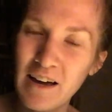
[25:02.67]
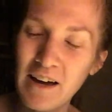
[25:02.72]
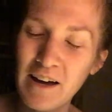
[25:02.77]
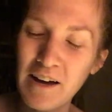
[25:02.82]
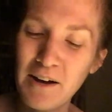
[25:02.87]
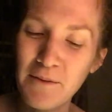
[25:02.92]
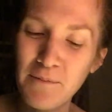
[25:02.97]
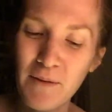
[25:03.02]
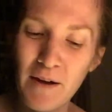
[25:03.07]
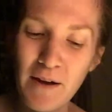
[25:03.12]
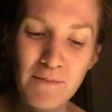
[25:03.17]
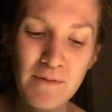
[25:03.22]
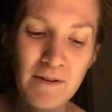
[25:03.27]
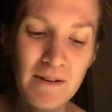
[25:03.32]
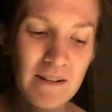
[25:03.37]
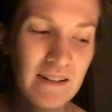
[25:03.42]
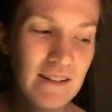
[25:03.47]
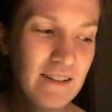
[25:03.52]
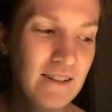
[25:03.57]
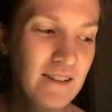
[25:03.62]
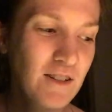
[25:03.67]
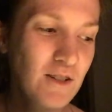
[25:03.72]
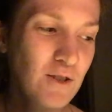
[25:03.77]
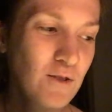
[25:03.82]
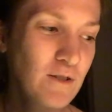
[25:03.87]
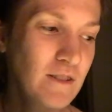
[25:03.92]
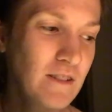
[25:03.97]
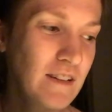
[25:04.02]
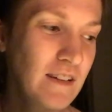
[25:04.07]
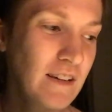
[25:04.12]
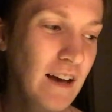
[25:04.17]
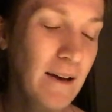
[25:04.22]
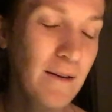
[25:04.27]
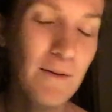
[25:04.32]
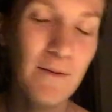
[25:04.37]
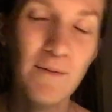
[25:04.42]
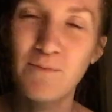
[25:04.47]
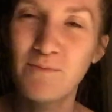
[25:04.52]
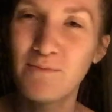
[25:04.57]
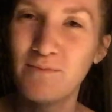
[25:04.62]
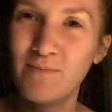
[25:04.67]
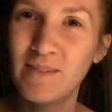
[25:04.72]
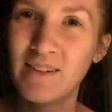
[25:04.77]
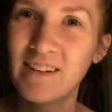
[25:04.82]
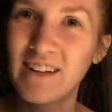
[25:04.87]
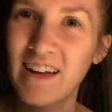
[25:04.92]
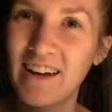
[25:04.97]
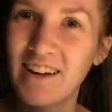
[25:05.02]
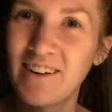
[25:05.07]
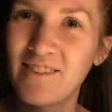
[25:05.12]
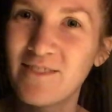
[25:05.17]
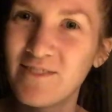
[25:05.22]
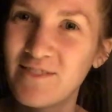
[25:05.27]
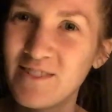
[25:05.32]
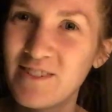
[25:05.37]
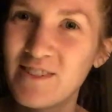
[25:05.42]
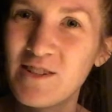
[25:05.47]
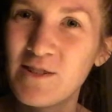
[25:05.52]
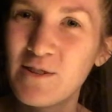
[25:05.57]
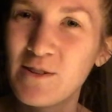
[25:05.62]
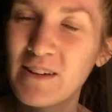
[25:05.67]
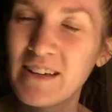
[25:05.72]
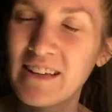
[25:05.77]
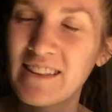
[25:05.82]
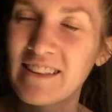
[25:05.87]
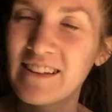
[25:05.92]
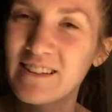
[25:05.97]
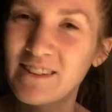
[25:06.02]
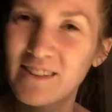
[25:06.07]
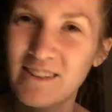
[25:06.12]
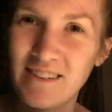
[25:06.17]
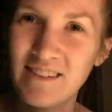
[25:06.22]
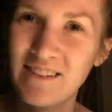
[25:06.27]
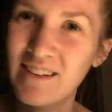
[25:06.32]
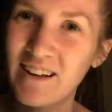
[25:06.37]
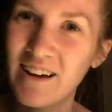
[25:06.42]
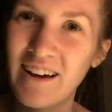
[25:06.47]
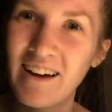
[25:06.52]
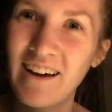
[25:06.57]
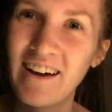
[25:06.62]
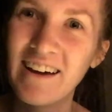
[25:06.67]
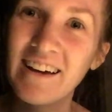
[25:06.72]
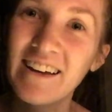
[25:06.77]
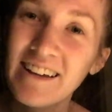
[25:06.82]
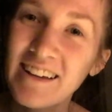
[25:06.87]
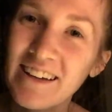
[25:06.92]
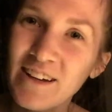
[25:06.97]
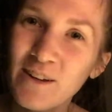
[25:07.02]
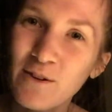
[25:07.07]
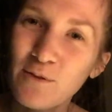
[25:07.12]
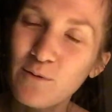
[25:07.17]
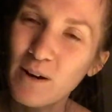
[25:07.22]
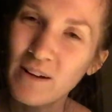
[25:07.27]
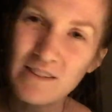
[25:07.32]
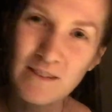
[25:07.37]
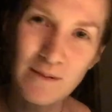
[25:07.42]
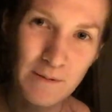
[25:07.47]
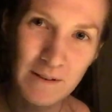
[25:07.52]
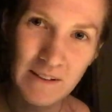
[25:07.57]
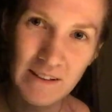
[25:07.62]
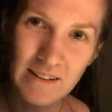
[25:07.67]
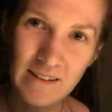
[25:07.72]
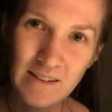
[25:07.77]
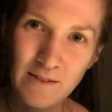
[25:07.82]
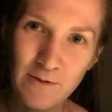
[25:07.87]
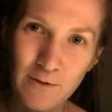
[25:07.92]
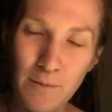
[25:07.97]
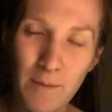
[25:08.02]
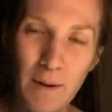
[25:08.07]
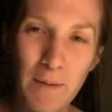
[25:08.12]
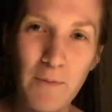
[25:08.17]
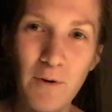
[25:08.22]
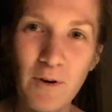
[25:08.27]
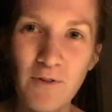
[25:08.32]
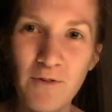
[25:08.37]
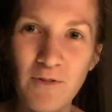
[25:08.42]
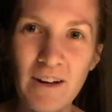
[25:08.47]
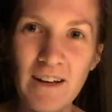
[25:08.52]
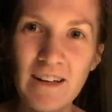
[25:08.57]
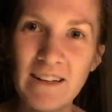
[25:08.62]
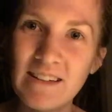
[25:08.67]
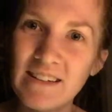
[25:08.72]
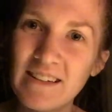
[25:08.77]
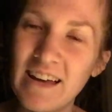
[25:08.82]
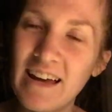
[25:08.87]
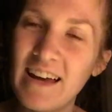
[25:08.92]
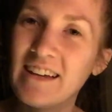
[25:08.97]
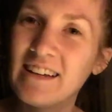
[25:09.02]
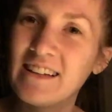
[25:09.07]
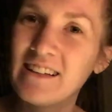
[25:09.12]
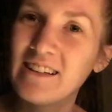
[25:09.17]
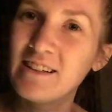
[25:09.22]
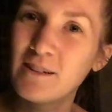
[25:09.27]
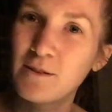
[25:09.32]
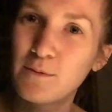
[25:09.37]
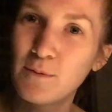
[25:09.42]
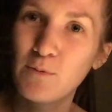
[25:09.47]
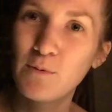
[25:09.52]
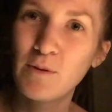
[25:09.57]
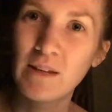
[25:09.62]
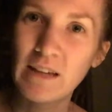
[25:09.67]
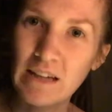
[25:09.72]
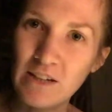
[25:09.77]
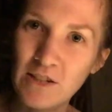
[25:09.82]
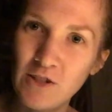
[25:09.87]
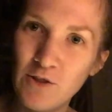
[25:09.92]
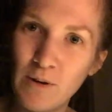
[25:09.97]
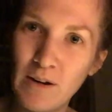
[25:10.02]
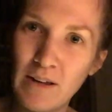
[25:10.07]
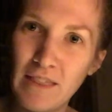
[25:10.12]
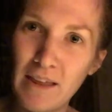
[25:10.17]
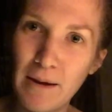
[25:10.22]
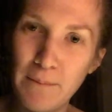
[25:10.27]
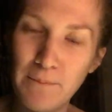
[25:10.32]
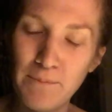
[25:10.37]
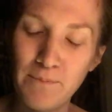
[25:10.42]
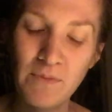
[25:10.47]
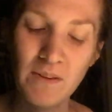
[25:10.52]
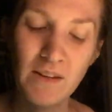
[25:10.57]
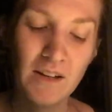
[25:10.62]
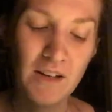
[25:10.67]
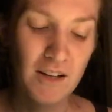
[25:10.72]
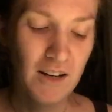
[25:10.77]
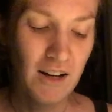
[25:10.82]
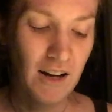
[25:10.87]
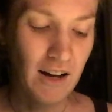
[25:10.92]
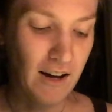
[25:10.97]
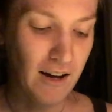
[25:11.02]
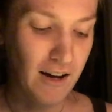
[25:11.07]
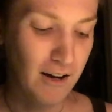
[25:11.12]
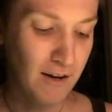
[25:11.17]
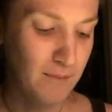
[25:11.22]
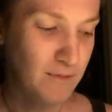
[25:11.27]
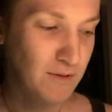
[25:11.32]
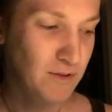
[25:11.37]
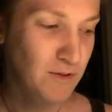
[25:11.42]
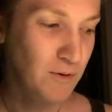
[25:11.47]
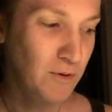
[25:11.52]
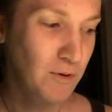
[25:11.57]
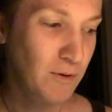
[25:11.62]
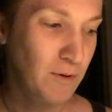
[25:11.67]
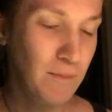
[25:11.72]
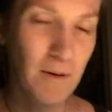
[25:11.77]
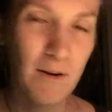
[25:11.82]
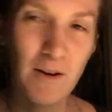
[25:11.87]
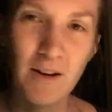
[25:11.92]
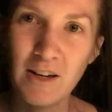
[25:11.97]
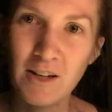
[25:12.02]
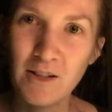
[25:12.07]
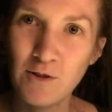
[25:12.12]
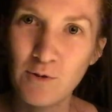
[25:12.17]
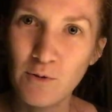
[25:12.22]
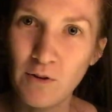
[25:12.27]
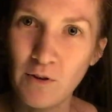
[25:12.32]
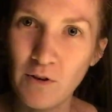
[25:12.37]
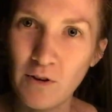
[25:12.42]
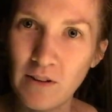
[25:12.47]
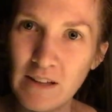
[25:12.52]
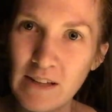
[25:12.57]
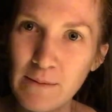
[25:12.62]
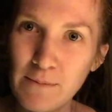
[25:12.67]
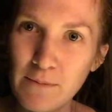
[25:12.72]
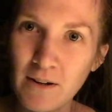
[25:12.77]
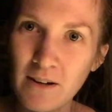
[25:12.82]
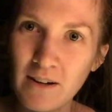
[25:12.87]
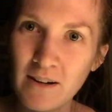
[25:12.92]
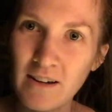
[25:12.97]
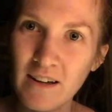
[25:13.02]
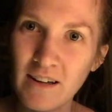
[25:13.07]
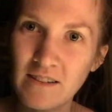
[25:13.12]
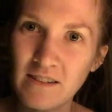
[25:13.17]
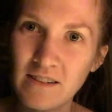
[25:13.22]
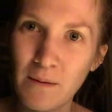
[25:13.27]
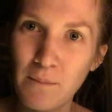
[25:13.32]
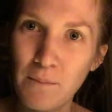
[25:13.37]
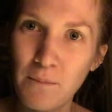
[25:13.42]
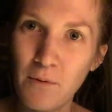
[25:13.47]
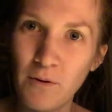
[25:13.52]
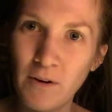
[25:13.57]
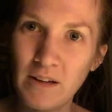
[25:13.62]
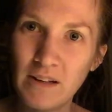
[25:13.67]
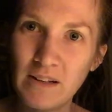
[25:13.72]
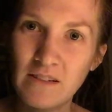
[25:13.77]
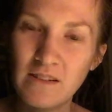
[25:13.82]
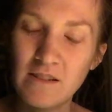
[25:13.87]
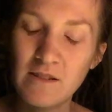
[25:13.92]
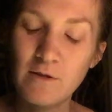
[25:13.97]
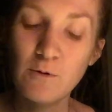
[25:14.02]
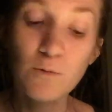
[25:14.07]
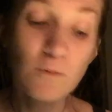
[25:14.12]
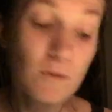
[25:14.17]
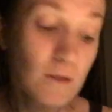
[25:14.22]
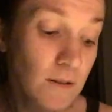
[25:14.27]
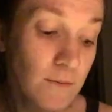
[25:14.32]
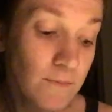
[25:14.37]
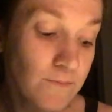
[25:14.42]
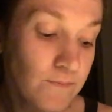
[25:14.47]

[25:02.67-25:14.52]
Um, I've been using. Uh, been kind of doing these uh, recipes for my boyfriend, and he's been really enjoying them. Um, so I'm probably going to do a little ebook at some point soon.